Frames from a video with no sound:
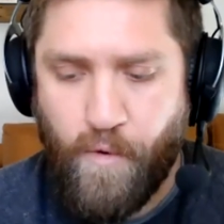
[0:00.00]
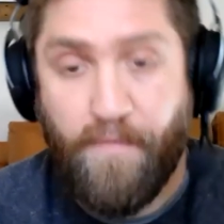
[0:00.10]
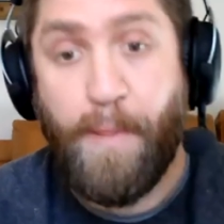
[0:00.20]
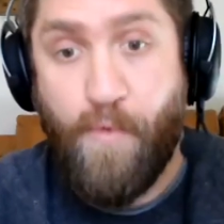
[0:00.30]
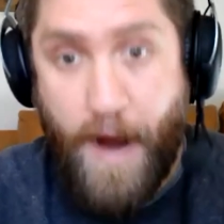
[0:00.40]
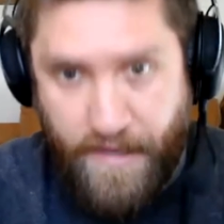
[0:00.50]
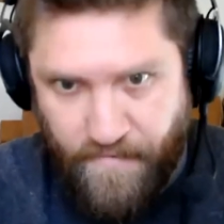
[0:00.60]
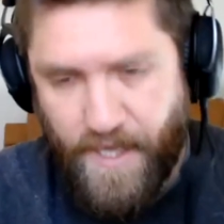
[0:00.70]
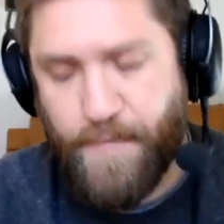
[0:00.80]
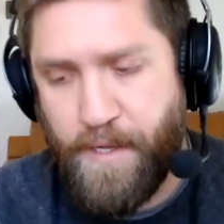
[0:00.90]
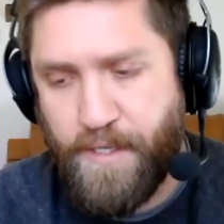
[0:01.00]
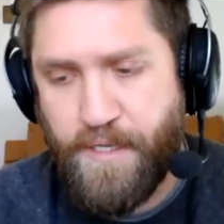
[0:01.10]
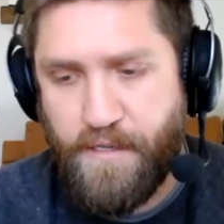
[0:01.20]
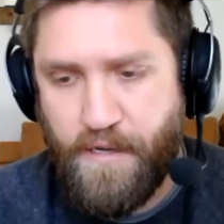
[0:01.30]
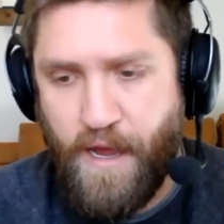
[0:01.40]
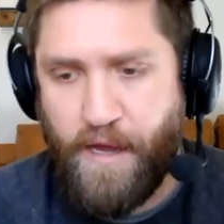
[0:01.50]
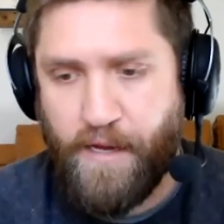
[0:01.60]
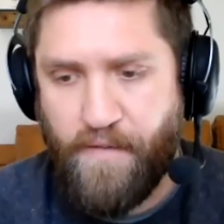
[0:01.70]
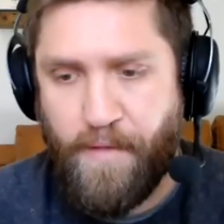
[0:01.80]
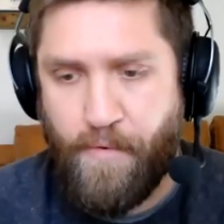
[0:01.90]
given the right investments, uh,
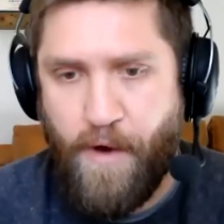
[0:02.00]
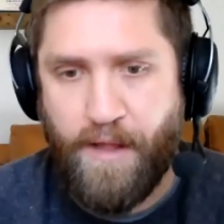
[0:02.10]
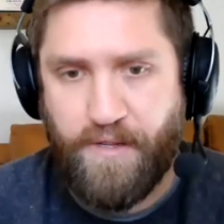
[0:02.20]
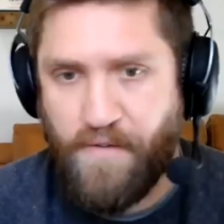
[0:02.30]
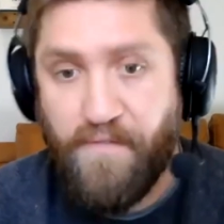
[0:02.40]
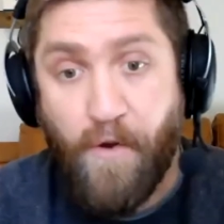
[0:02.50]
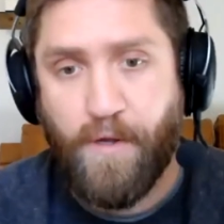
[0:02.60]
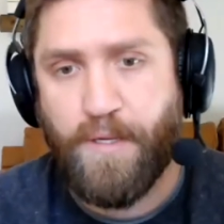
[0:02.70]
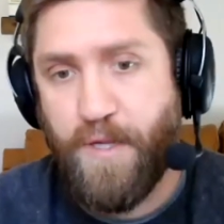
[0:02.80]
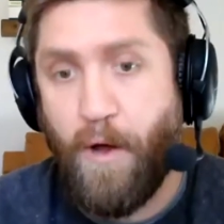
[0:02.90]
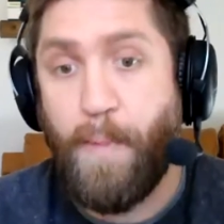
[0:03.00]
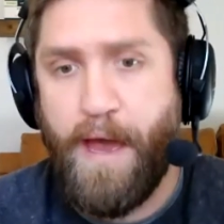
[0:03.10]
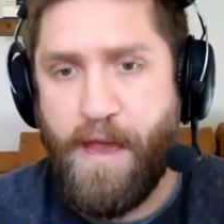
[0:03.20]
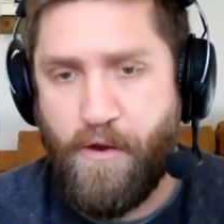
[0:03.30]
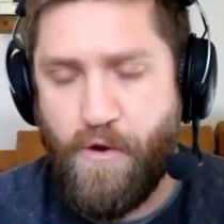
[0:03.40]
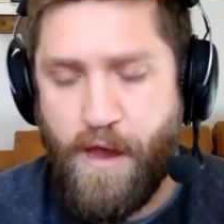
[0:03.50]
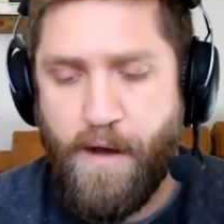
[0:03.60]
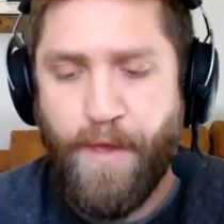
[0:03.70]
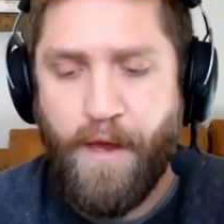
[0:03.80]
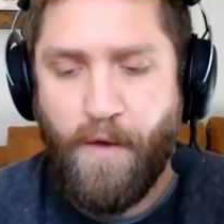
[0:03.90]
given the right sort of focus on that area,
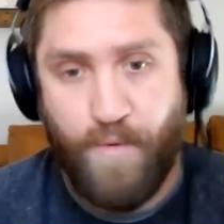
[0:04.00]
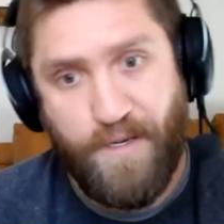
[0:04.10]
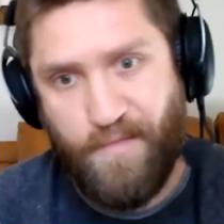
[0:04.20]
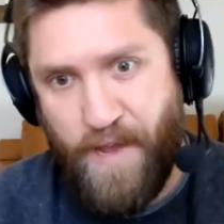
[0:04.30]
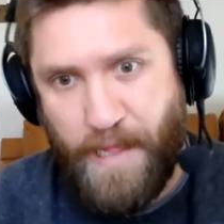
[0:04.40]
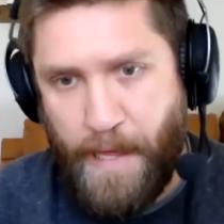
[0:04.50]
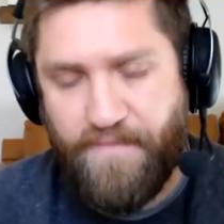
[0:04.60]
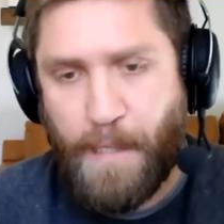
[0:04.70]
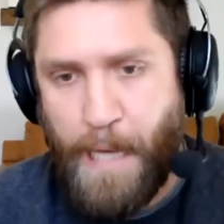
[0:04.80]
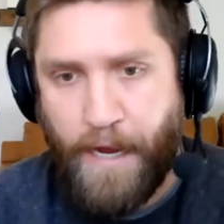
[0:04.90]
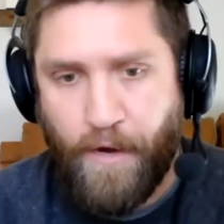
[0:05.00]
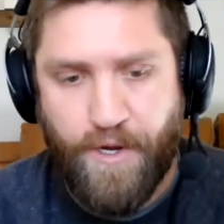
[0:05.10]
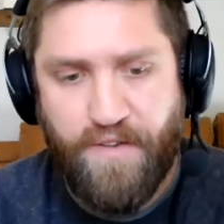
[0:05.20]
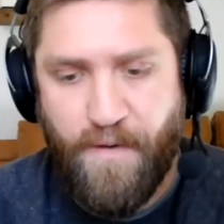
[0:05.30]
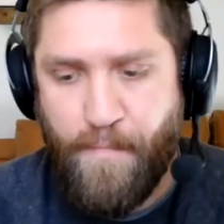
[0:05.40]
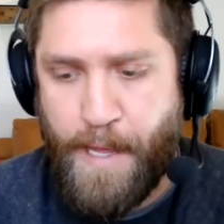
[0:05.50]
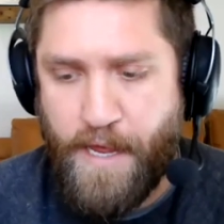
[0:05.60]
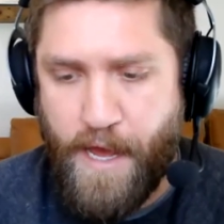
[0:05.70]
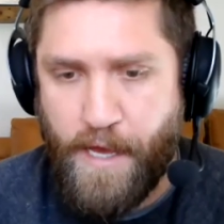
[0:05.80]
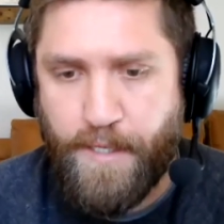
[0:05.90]
which had been left to languish for many
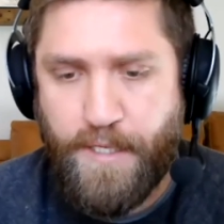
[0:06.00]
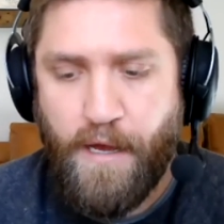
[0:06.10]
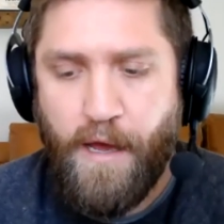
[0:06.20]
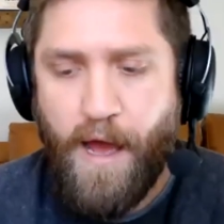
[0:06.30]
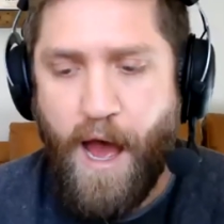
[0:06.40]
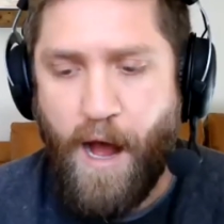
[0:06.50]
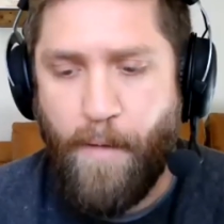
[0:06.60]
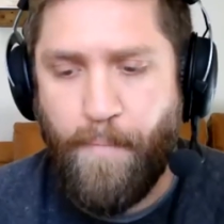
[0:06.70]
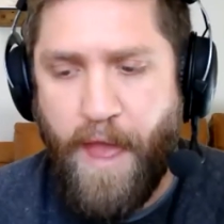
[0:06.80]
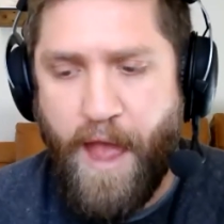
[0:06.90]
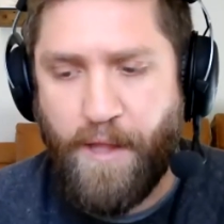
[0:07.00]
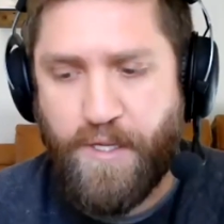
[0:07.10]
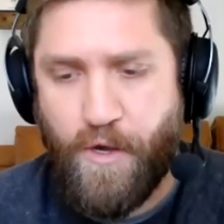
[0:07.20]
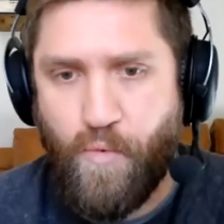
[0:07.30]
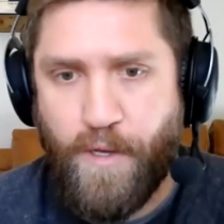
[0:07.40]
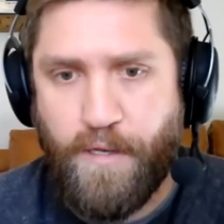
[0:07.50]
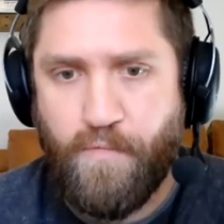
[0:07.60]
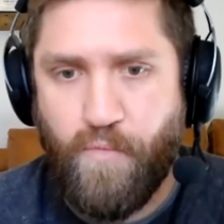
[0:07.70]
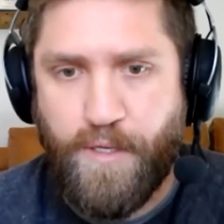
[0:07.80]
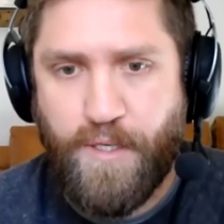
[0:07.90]
years. Um, and so we
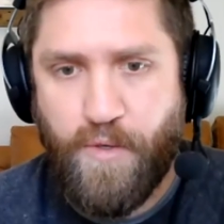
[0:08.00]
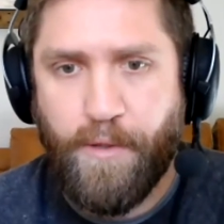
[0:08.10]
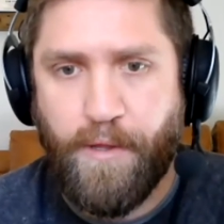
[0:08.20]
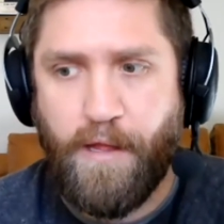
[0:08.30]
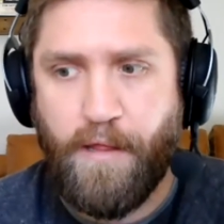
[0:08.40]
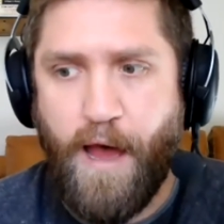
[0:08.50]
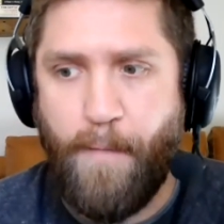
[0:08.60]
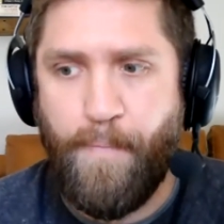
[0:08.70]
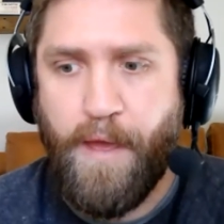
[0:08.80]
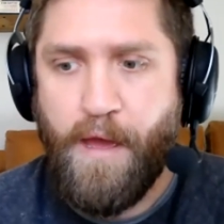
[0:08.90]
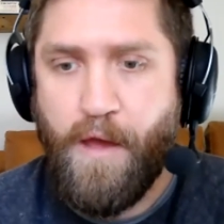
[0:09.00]
we saw that um,